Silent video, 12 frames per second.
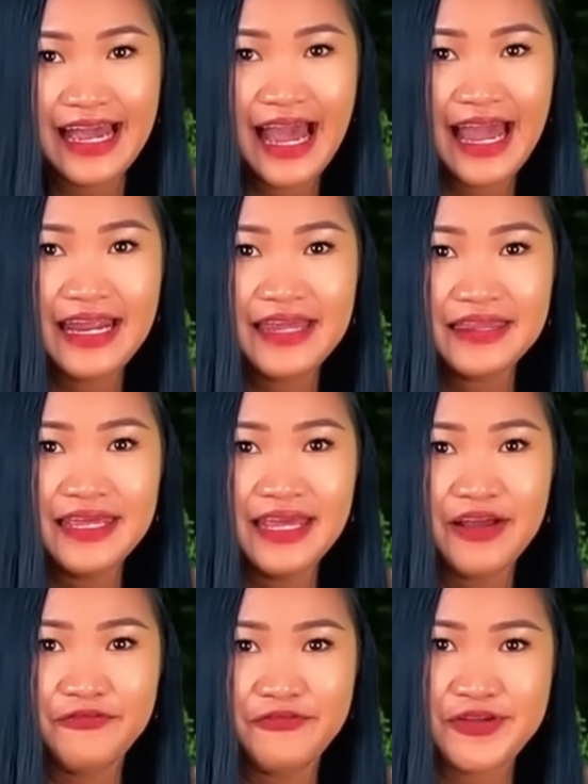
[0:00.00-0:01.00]
And I think
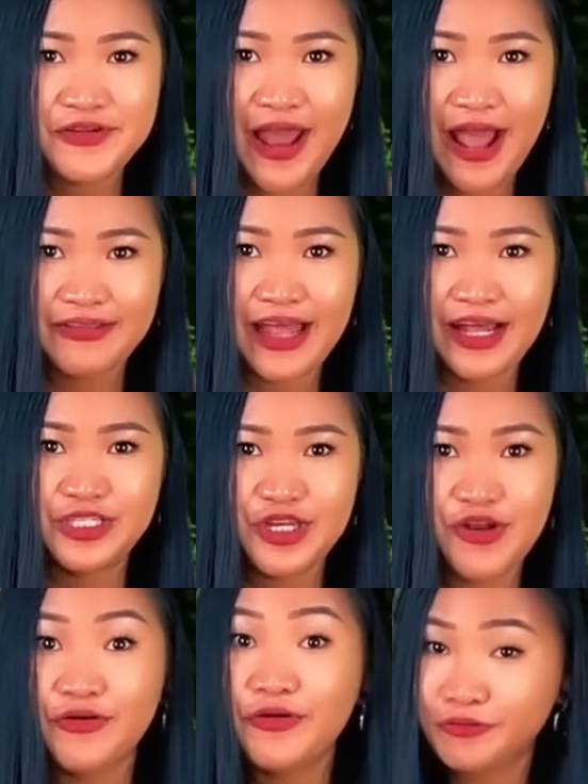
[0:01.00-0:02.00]
I figured out a
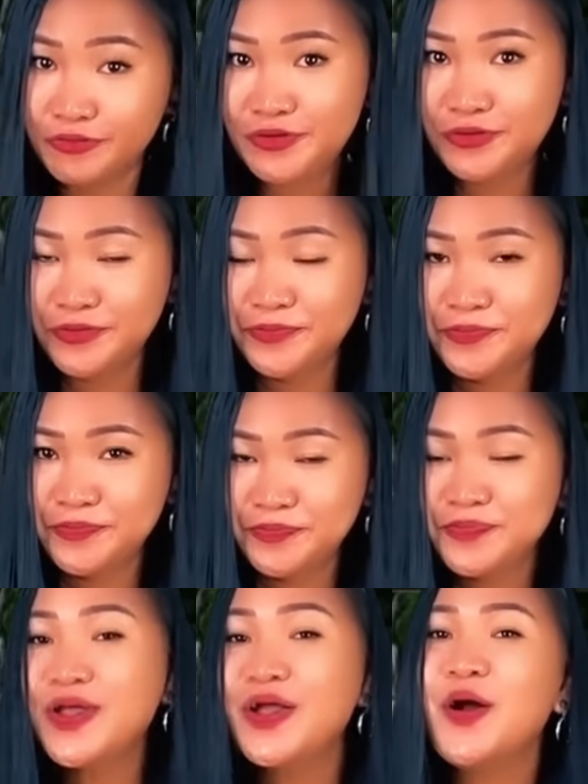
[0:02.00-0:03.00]
general rule.
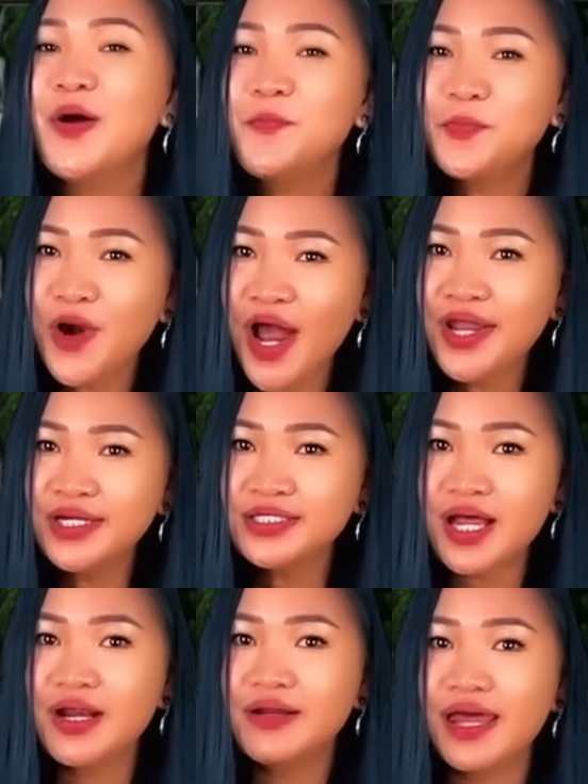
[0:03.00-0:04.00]
Products
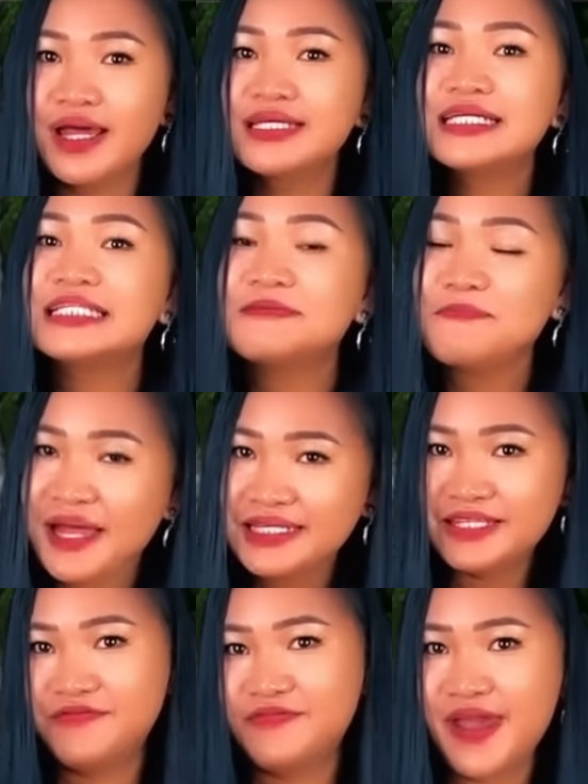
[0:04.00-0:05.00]
are less
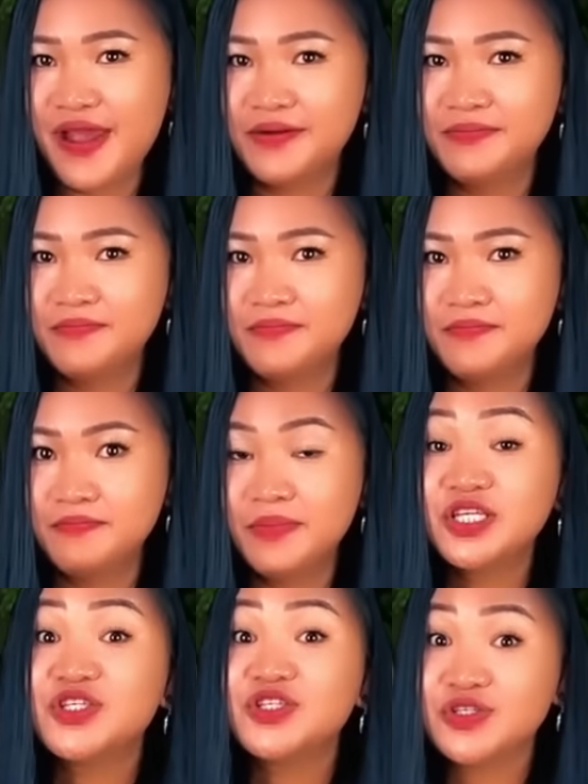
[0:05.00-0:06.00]
expensive there,
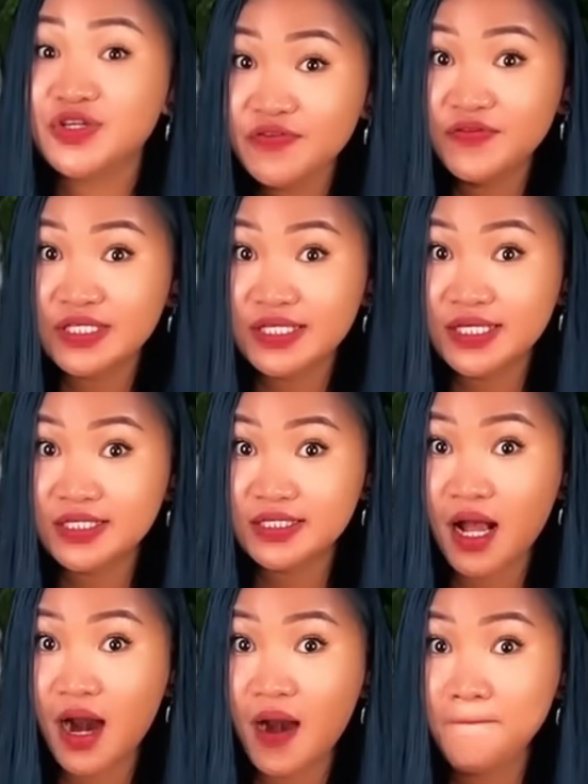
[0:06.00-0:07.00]
but services
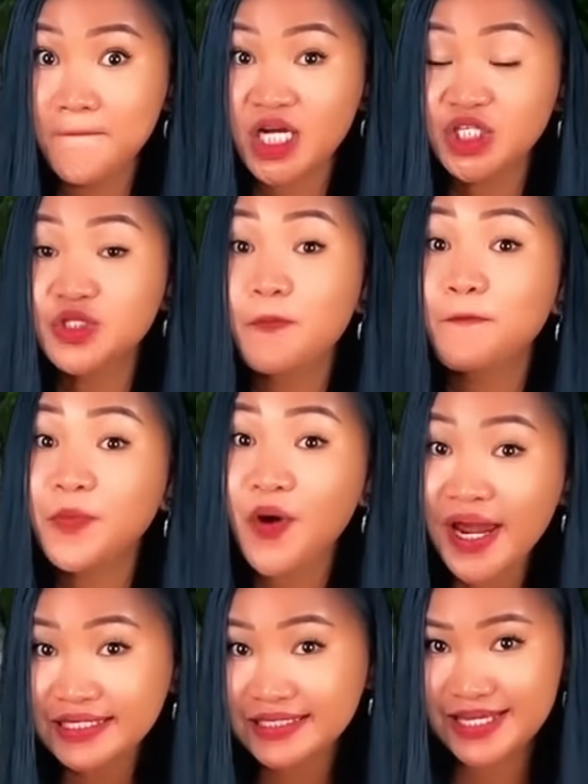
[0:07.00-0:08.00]
are much
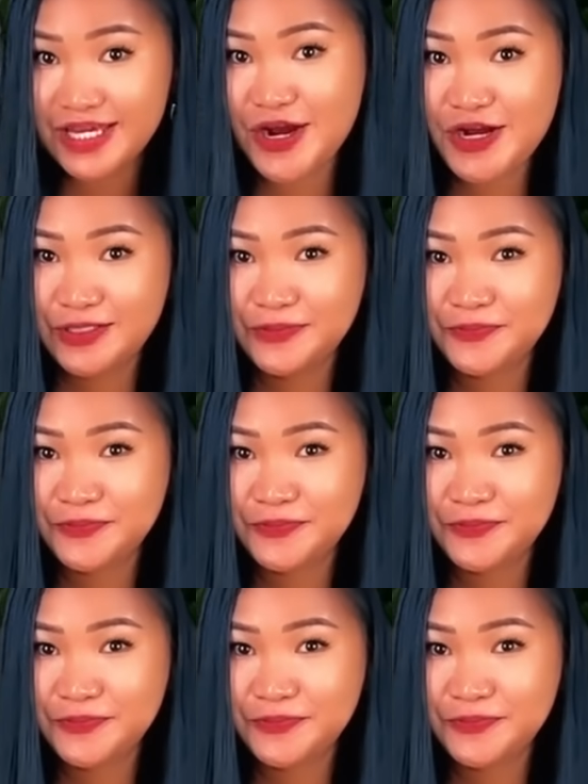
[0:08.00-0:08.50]
pricier.